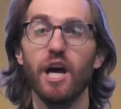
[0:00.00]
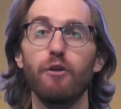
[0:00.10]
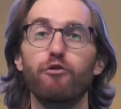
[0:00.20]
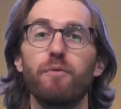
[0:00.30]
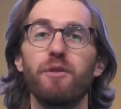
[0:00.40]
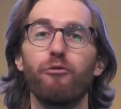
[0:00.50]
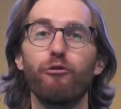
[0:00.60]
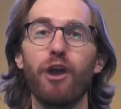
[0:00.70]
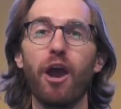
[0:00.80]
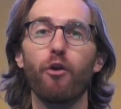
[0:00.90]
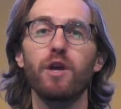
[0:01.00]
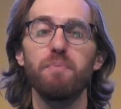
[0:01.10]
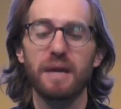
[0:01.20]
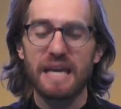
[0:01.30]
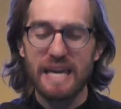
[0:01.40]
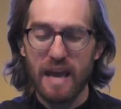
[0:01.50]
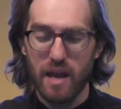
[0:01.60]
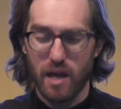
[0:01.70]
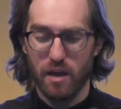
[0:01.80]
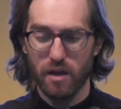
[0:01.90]
From the very
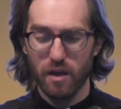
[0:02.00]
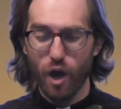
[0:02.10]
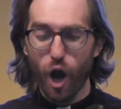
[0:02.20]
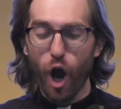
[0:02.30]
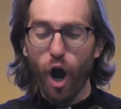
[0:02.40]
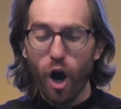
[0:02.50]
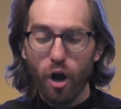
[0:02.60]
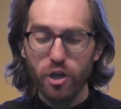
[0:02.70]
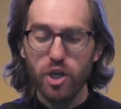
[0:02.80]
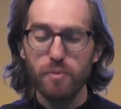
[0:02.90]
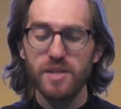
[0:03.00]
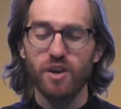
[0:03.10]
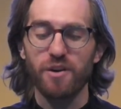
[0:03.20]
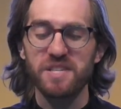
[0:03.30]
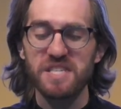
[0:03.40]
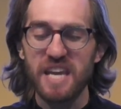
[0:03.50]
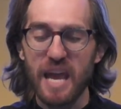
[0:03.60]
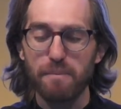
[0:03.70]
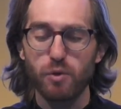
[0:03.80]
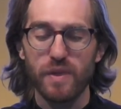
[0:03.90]
beginning, all humans are
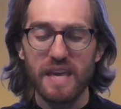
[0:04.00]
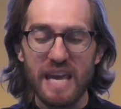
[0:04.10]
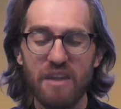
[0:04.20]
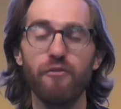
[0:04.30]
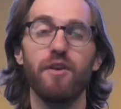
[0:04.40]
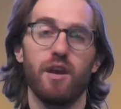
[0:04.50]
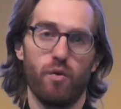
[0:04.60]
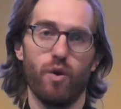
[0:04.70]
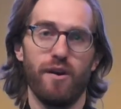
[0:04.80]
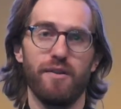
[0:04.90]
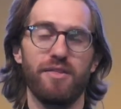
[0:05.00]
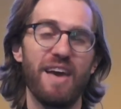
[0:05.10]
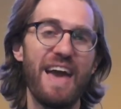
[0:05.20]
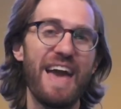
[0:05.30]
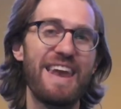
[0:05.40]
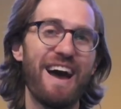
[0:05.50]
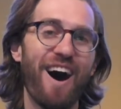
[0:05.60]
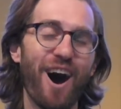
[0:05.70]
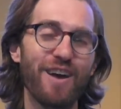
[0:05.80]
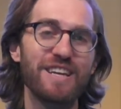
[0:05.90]
stamped with infinite worth and
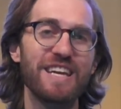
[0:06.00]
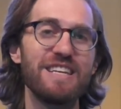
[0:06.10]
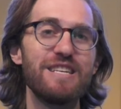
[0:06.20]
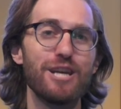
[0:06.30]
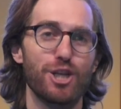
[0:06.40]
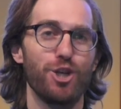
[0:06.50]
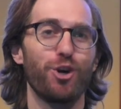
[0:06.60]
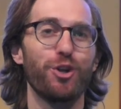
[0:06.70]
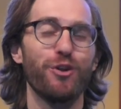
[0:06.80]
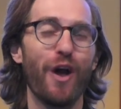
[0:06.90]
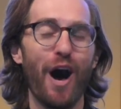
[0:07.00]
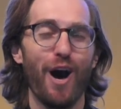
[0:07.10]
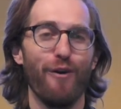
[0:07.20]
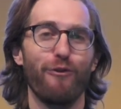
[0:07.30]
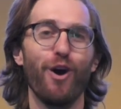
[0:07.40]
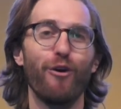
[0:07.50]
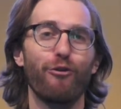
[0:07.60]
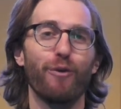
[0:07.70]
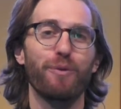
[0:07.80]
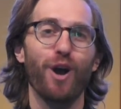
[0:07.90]
unconditional love
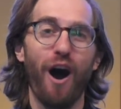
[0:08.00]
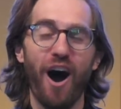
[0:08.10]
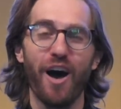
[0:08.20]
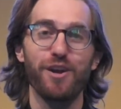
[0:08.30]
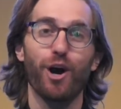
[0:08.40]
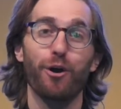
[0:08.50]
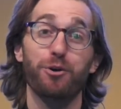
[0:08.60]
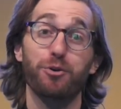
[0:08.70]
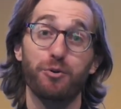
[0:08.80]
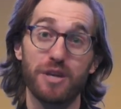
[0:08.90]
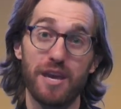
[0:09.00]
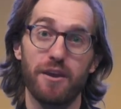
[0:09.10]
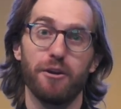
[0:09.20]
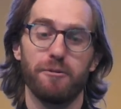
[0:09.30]
from God, our Creator.